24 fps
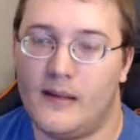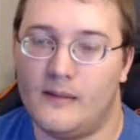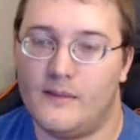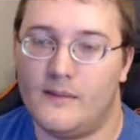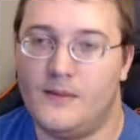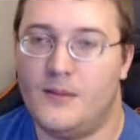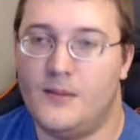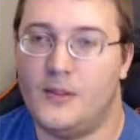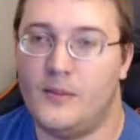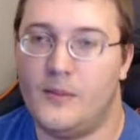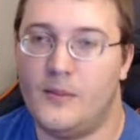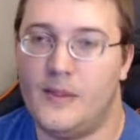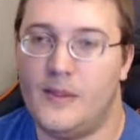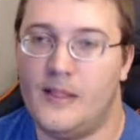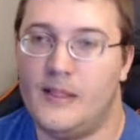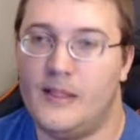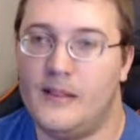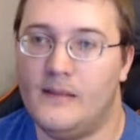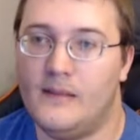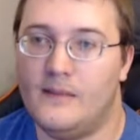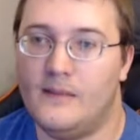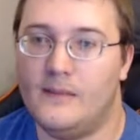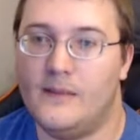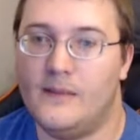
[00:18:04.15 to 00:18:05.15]
should
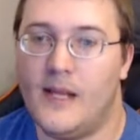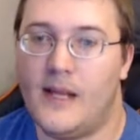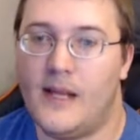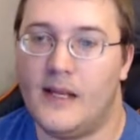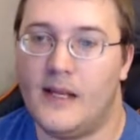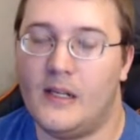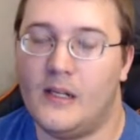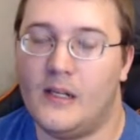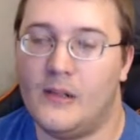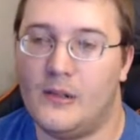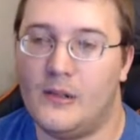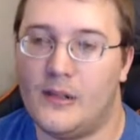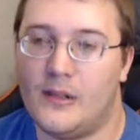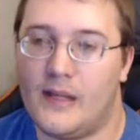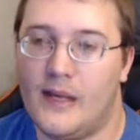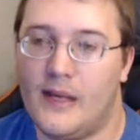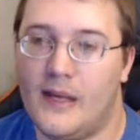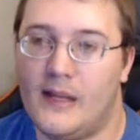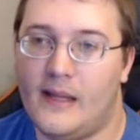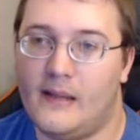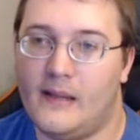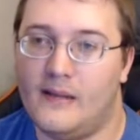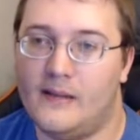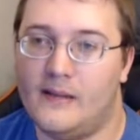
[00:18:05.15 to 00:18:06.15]
be taken a look
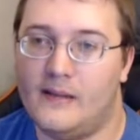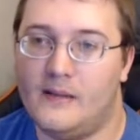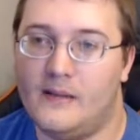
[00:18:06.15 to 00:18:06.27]
at,